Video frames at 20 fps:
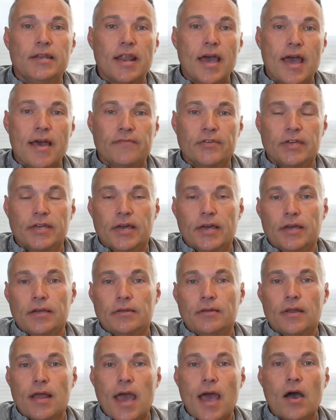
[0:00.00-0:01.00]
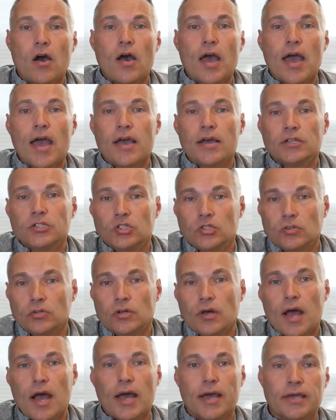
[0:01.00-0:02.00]
navigate and how
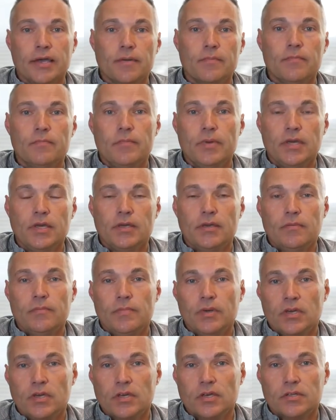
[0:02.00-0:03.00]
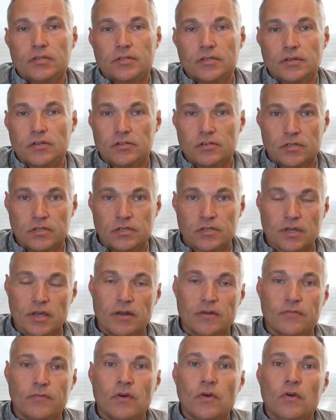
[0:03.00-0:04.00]
agile I can be, because there's this
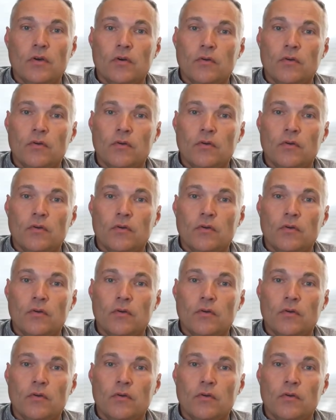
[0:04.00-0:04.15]
kind of